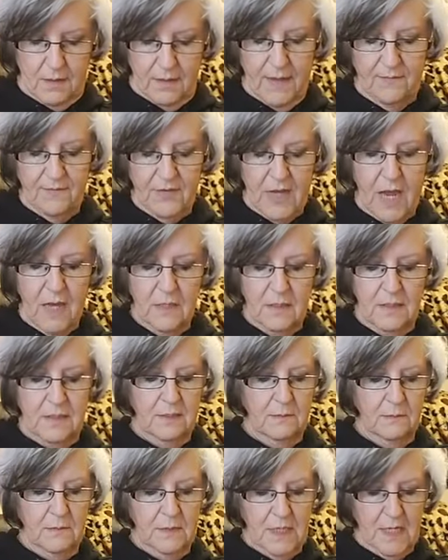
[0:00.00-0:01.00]
They've got
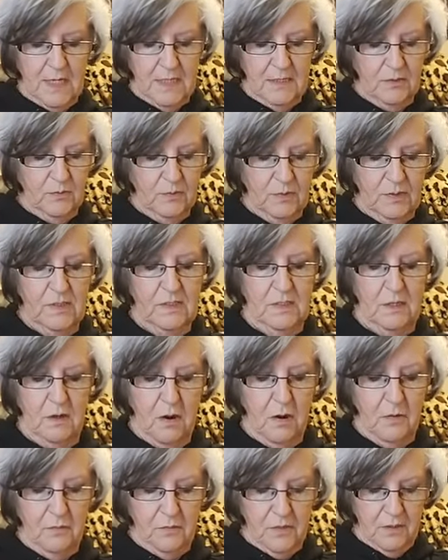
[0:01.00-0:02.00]
some nice ones,
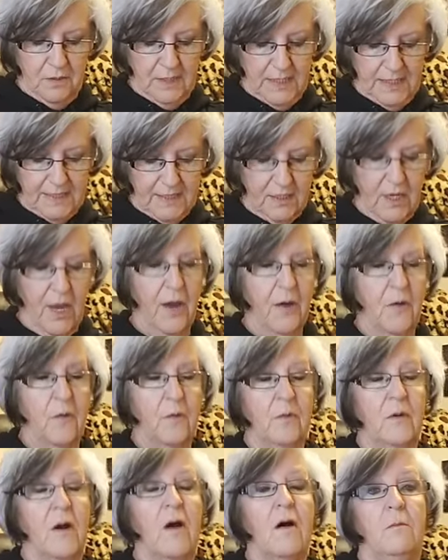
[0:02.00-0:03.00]
y'all. You need to
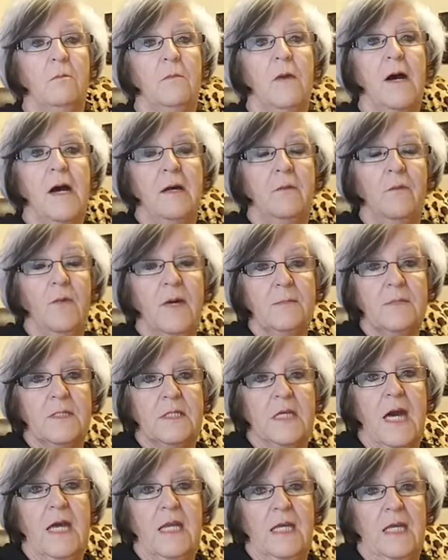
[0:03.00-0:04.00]
go on my
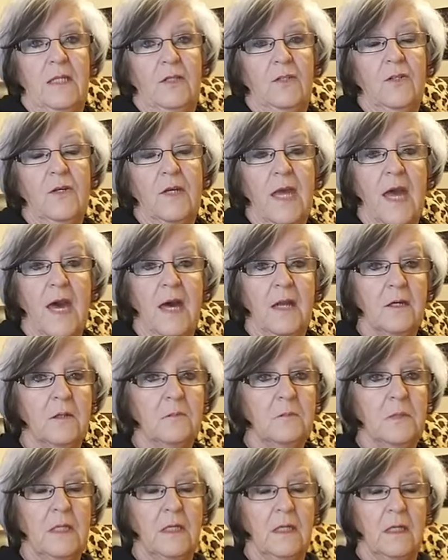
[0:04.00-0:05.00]
website and look at
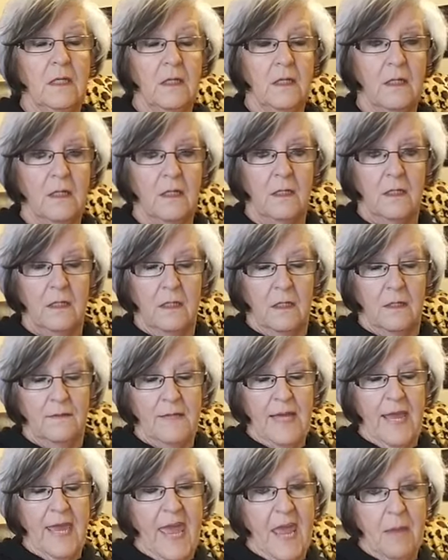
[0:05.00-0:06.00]
them.
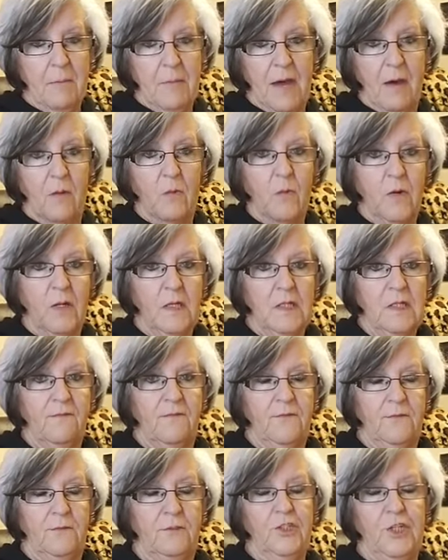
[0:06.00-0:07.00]
They came out one
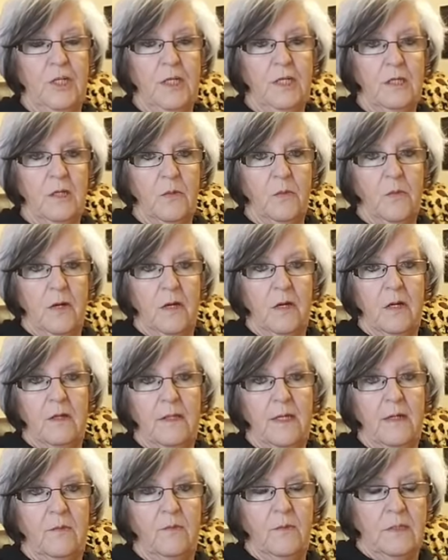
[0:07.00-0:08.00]
for January
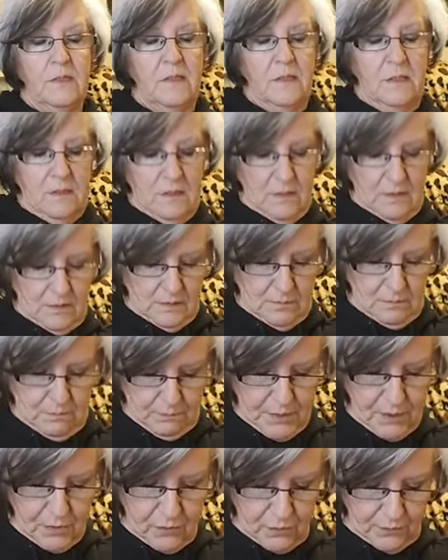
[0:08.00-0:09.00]
that was
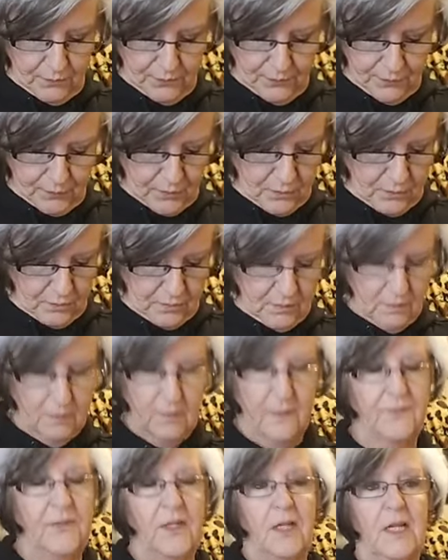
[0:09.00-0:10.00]
beautiful.
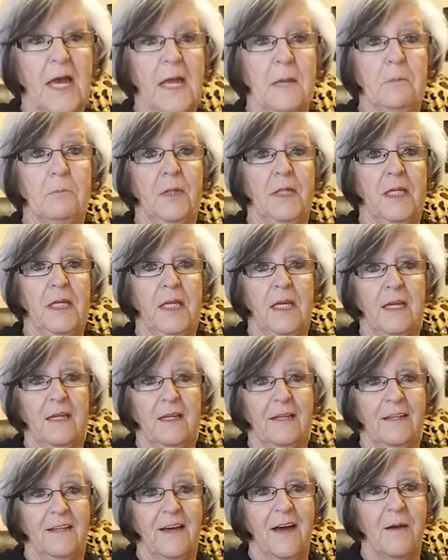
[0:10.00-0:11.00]
If you like bling,
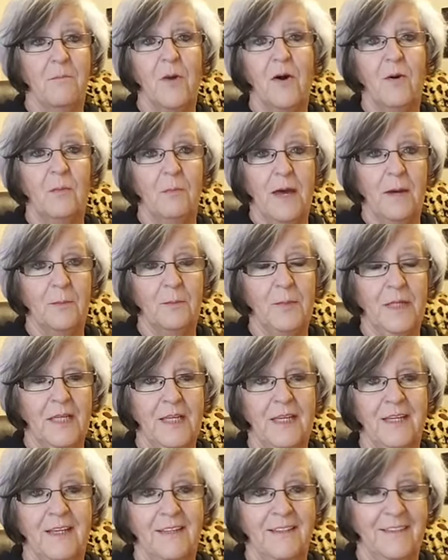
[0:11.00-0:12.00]
I'm all about
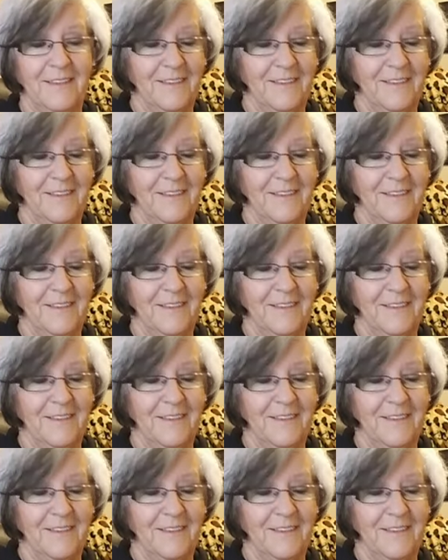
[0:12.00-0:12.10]
bling.